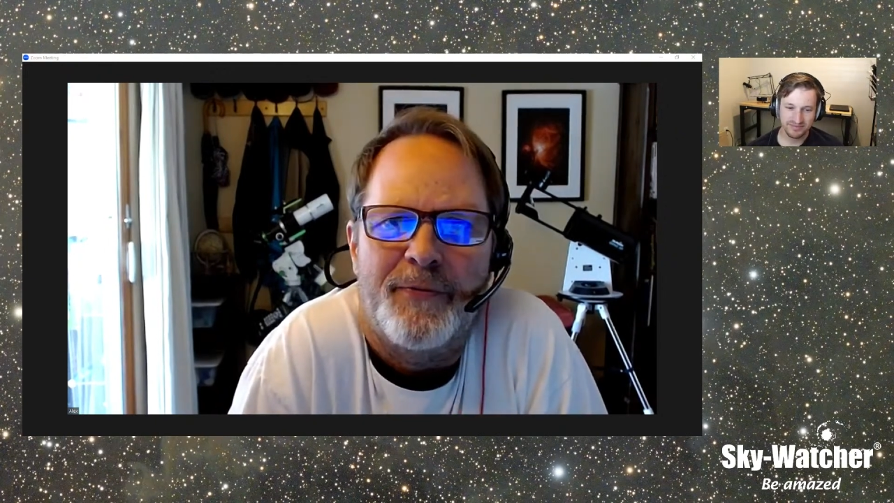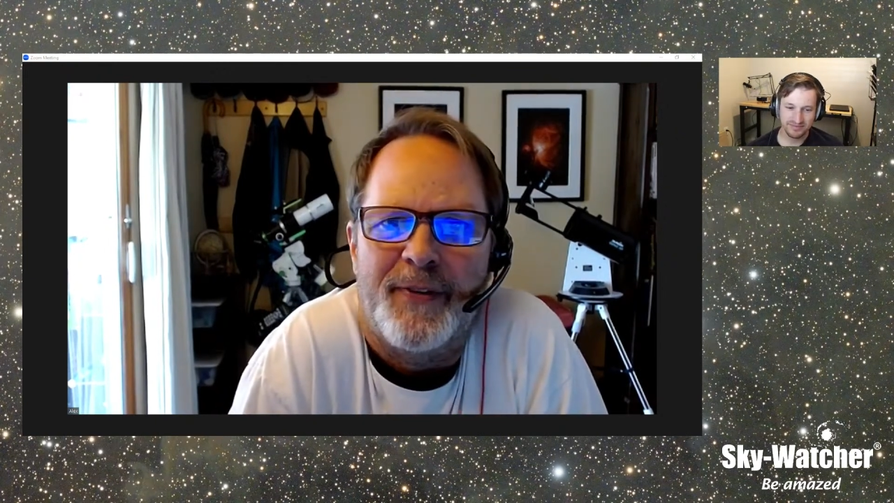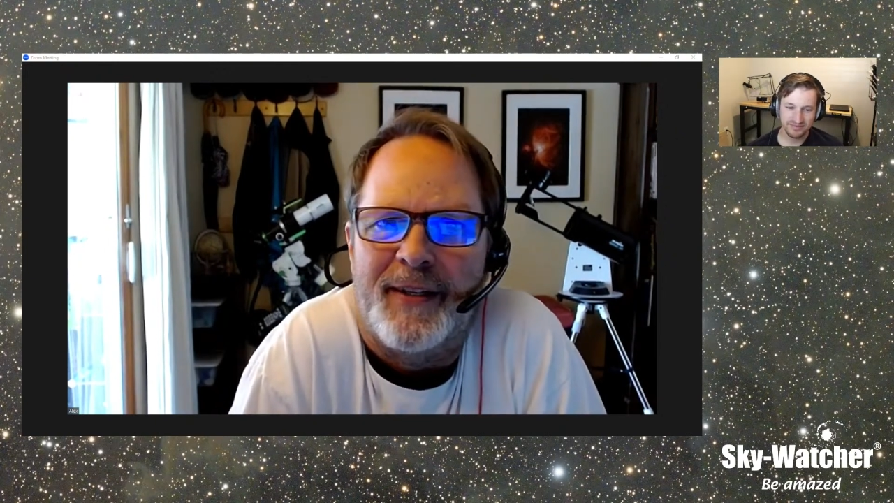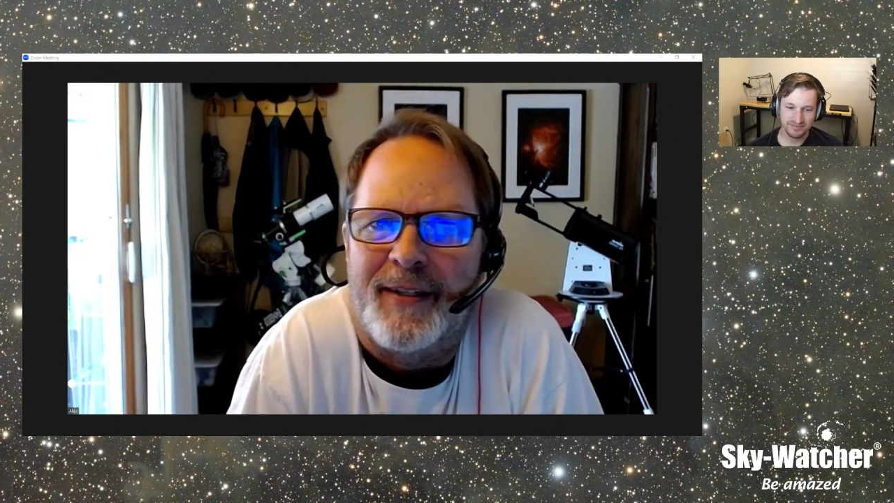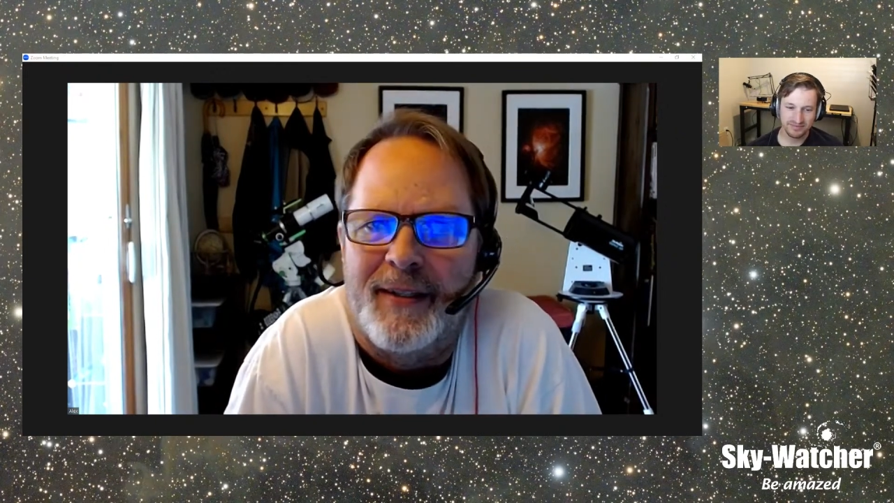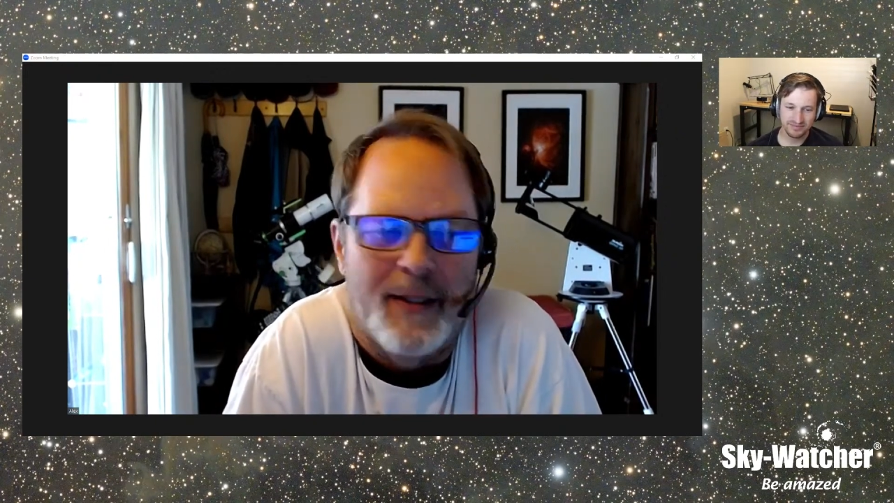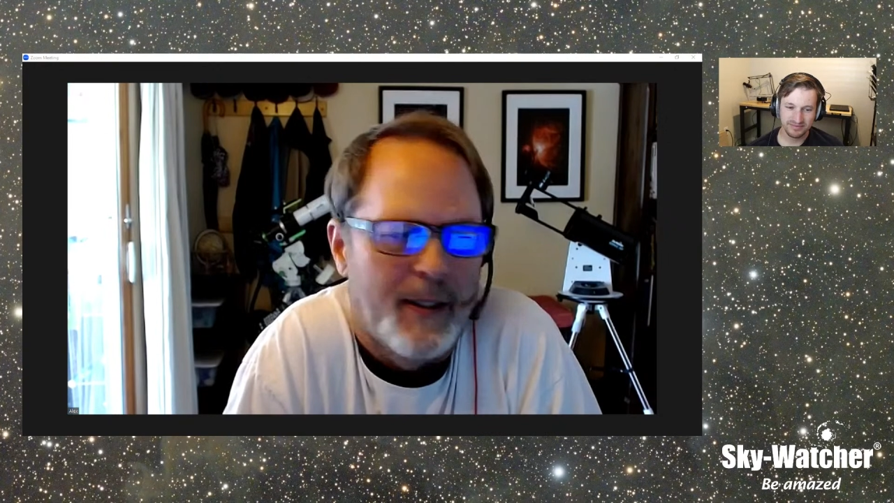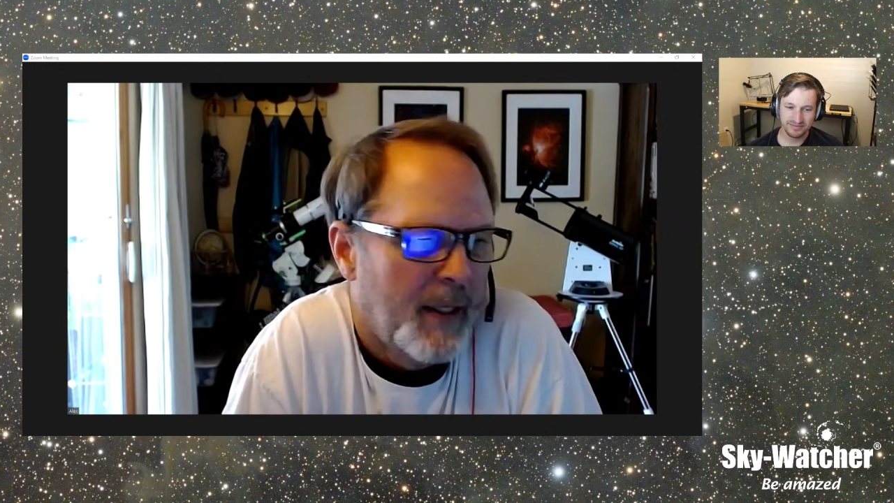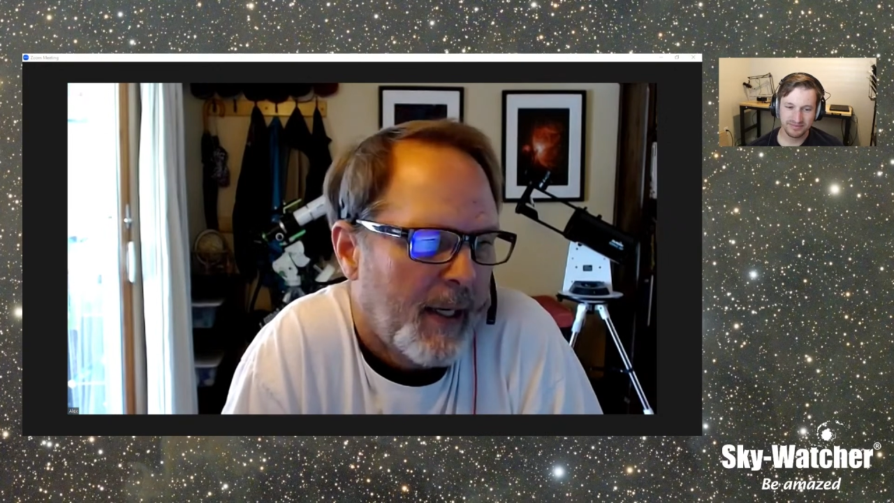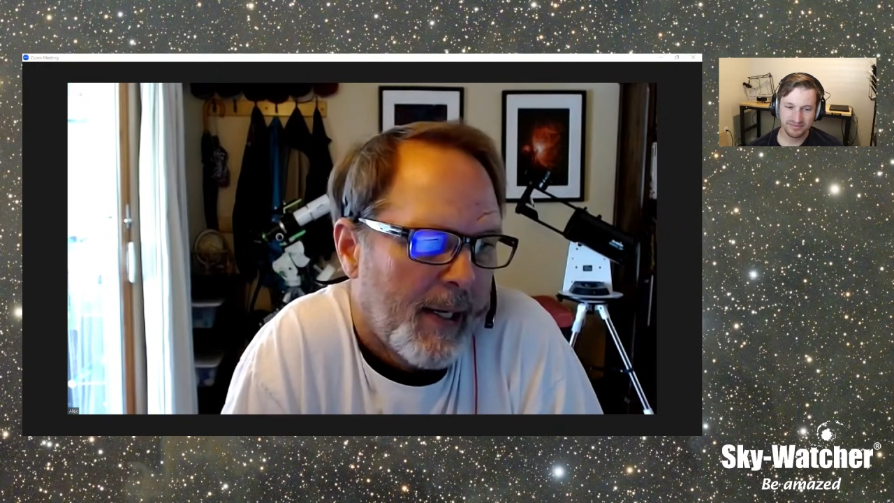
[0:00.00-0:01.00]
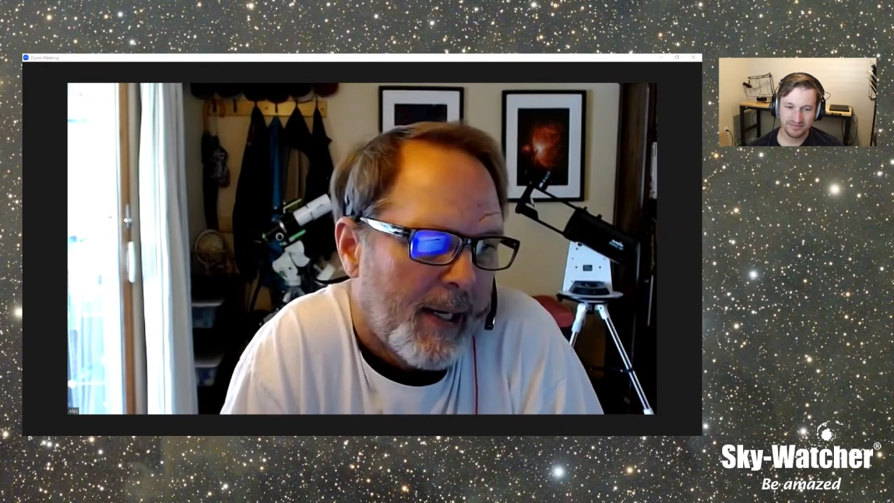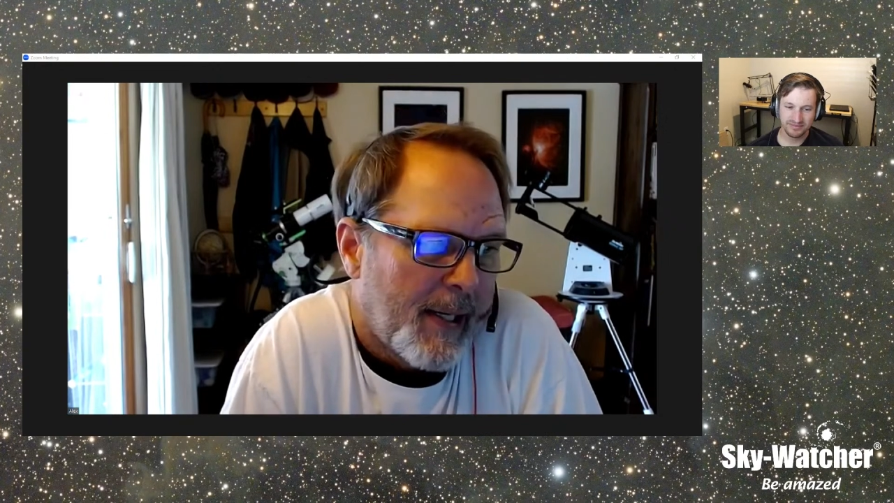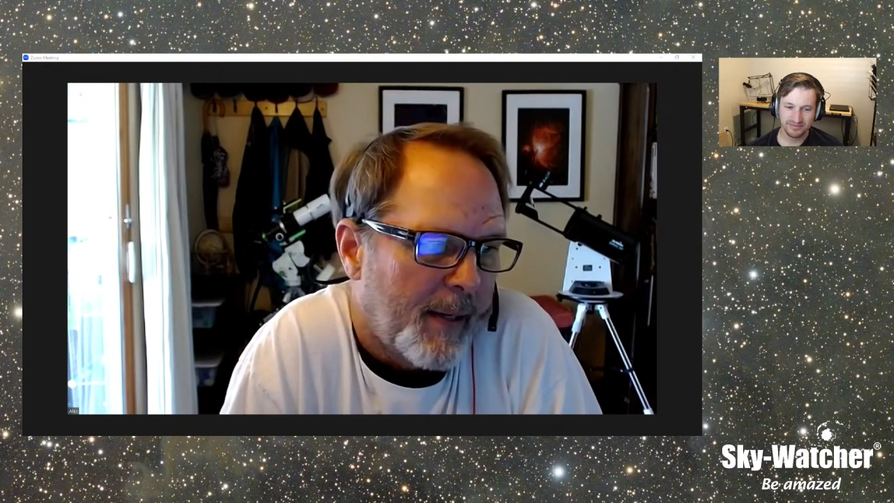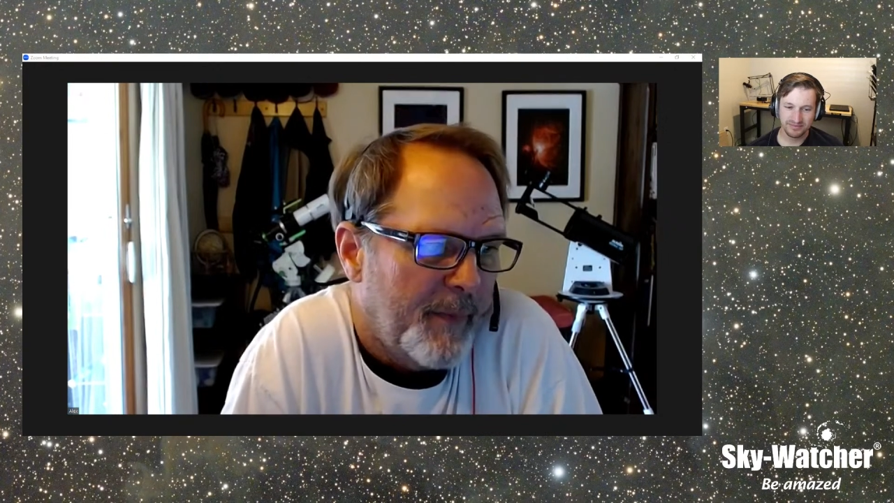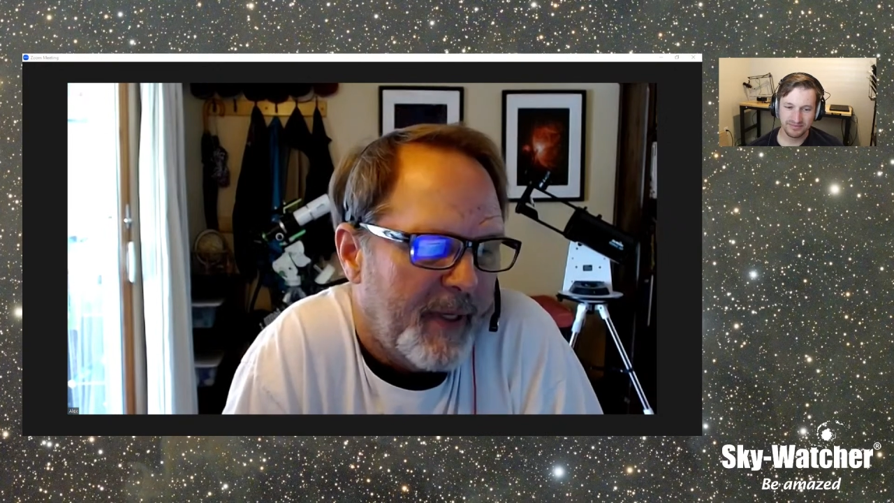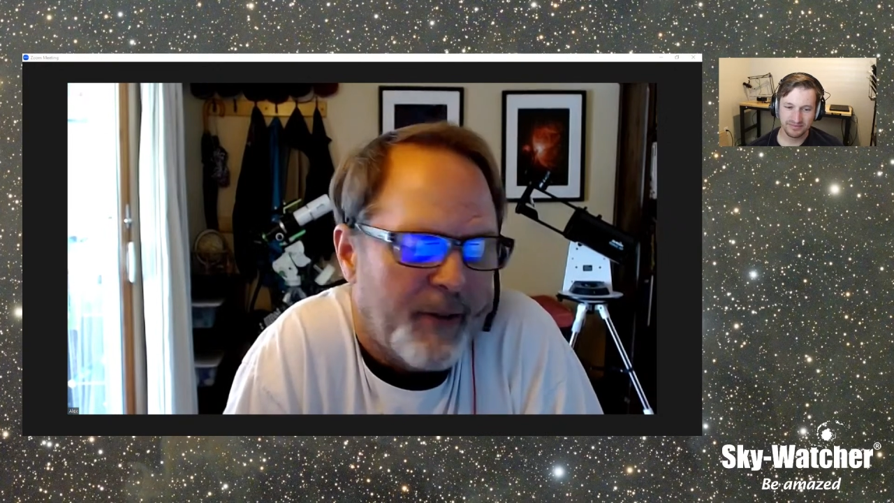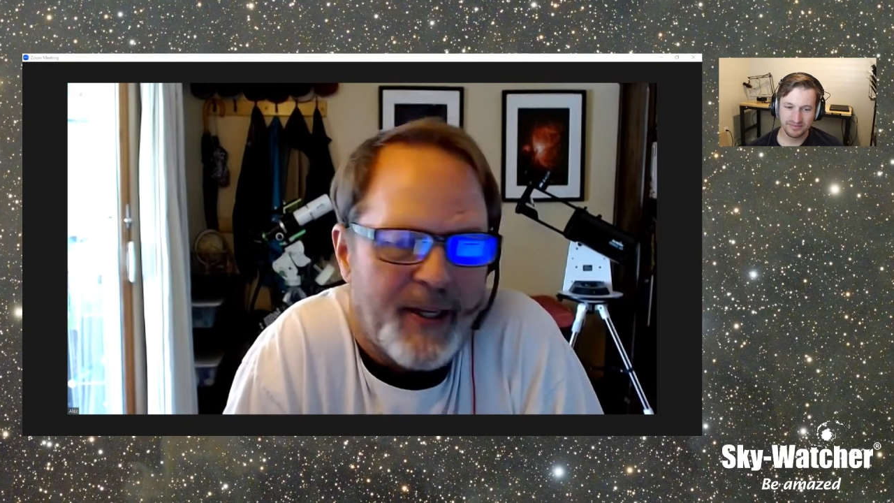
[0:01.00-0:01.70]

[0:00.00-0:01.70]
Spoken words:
And you know,